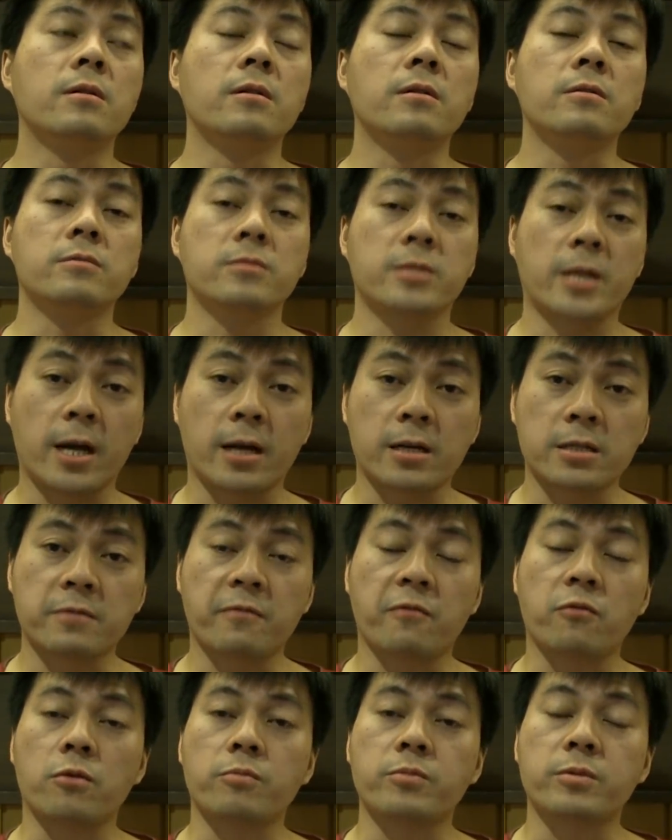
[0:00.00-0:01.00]
in tax
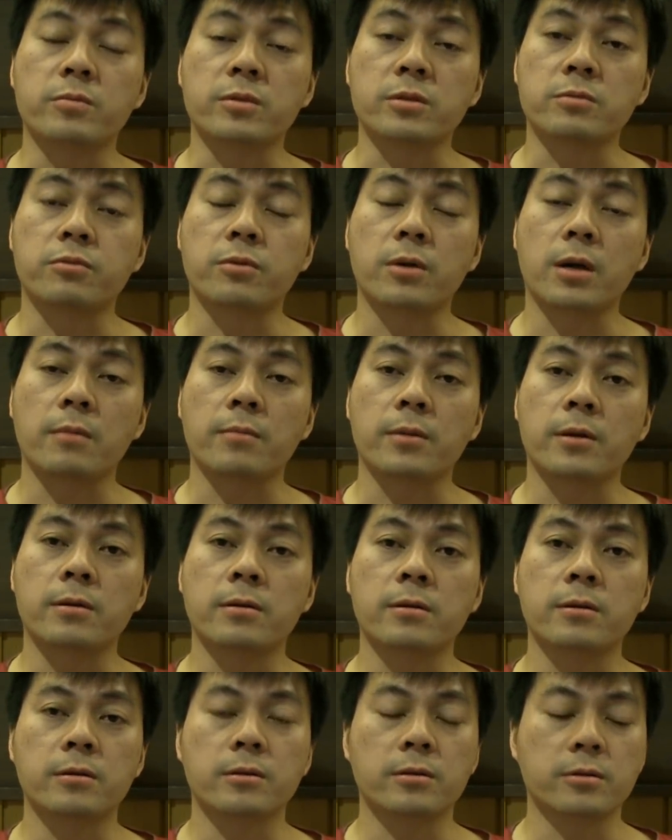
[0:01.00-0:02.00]
for Optimus Prime.
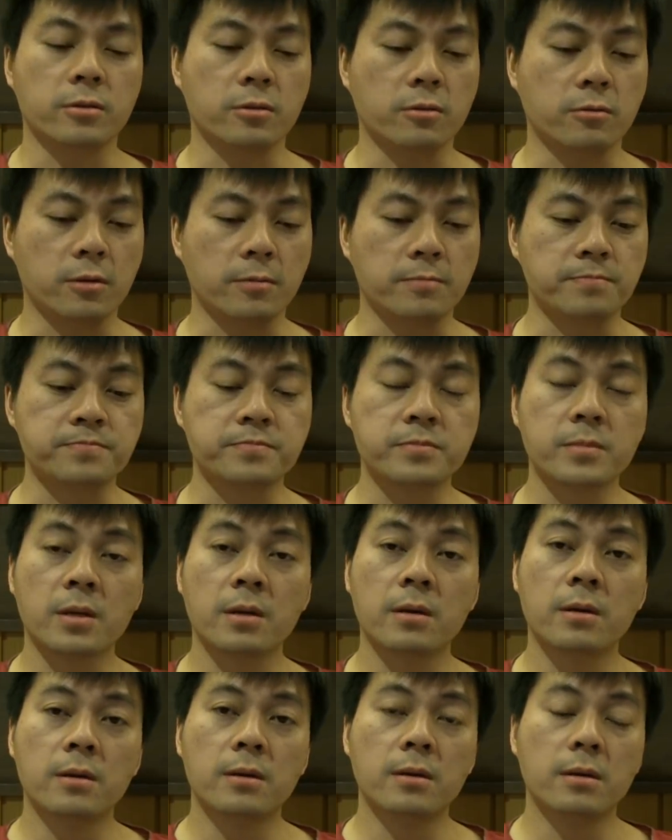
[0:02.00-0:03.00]
So
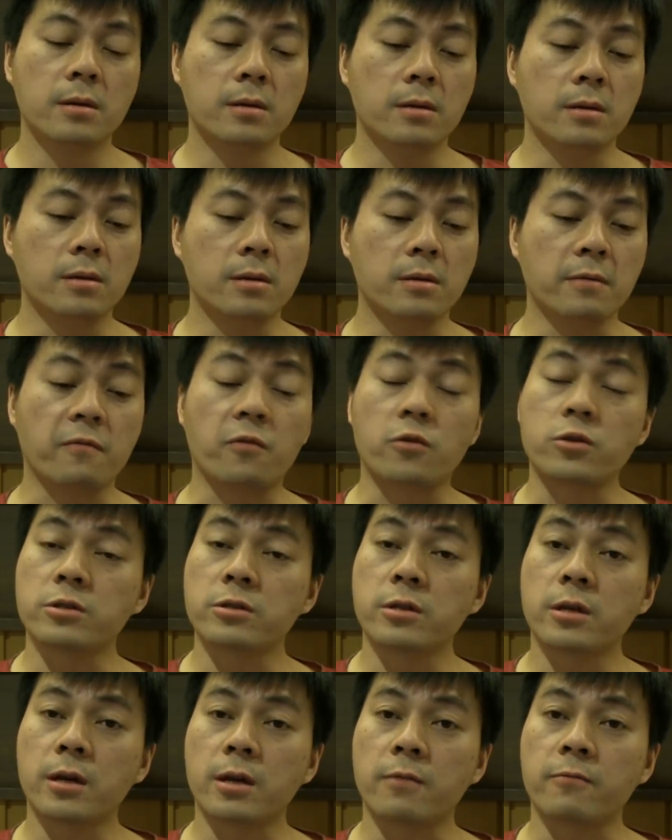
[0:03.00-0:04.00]

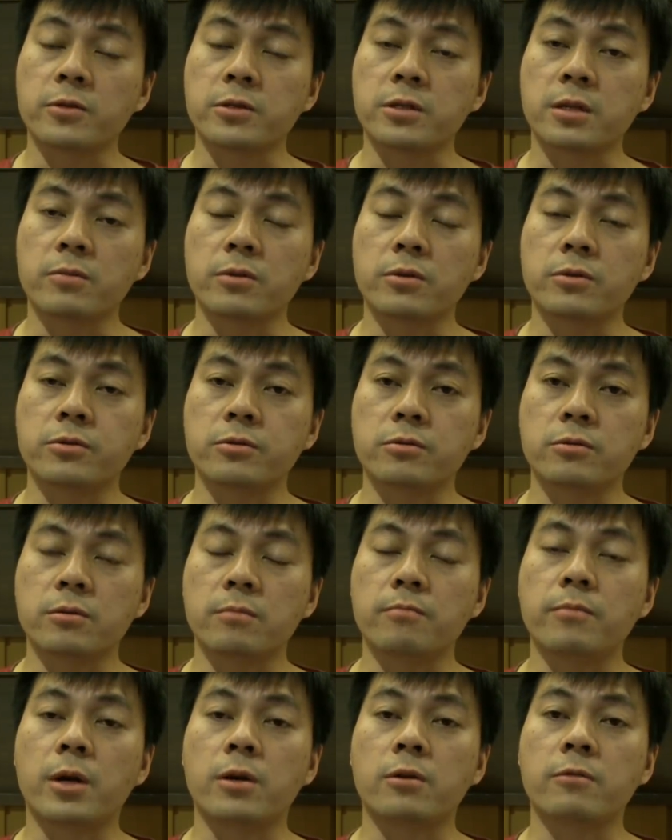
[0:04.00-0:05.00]
fortunately, I was able to
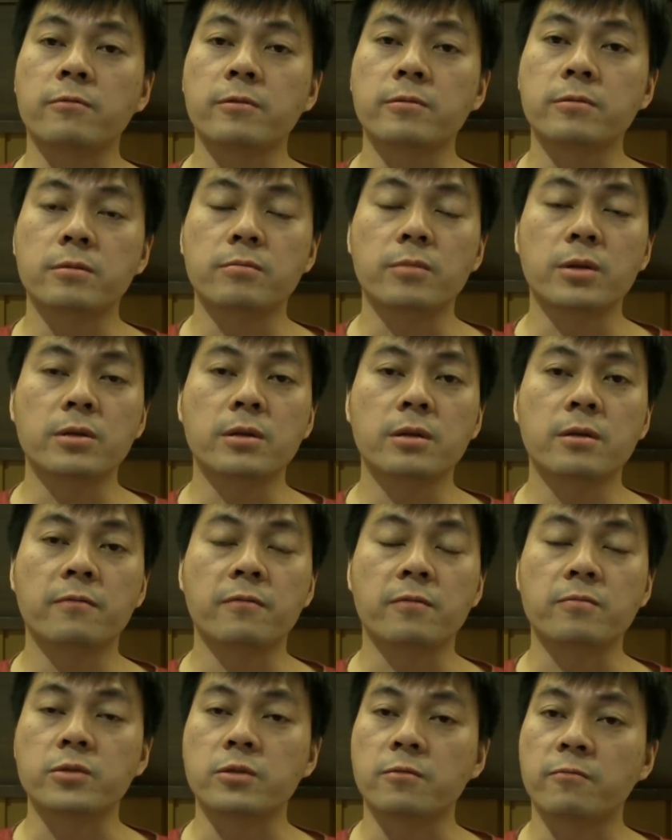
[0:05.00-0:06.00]
borrow the money
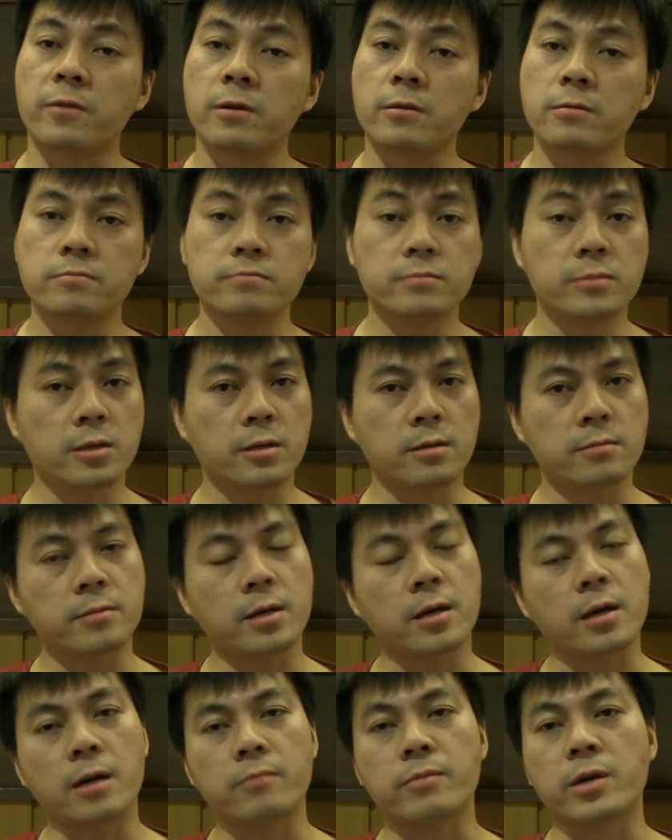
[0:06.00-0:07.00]
from somewhere. Yeah,
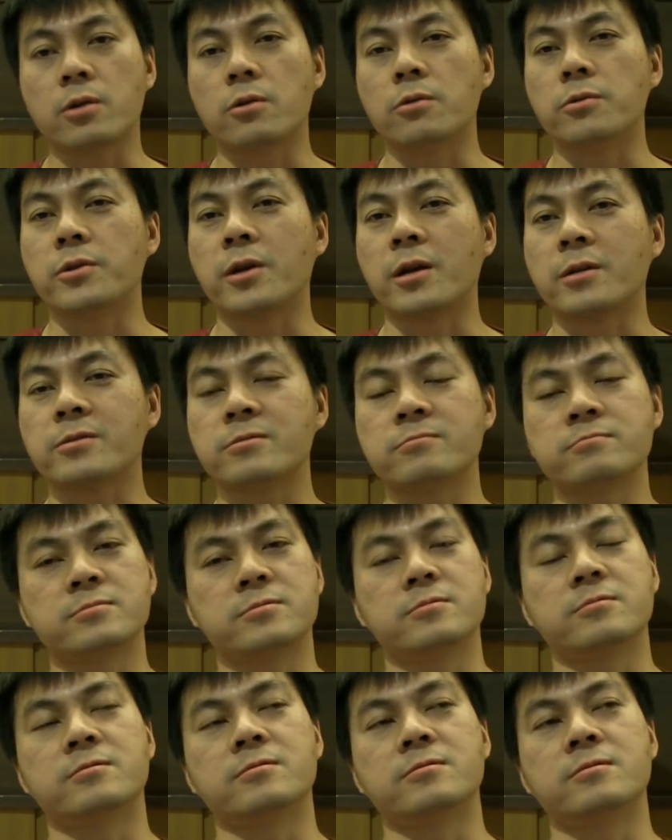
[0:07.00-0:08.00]
I have my contacts.
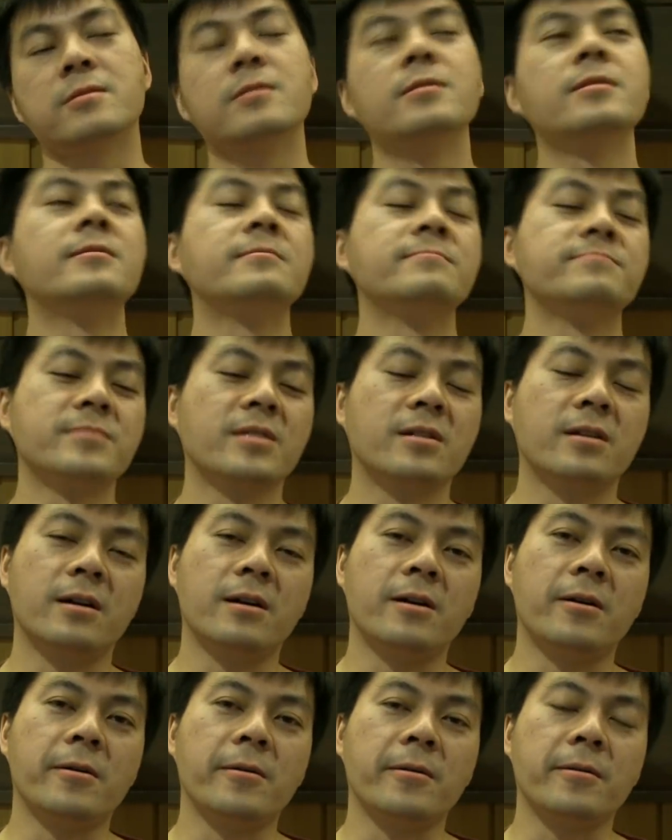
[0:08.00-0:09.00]

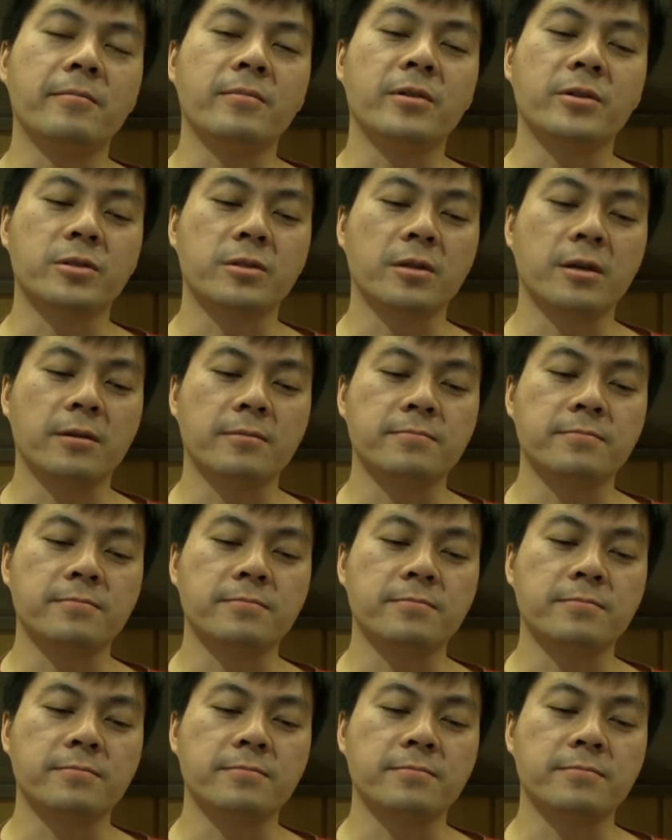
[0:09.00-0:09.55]
But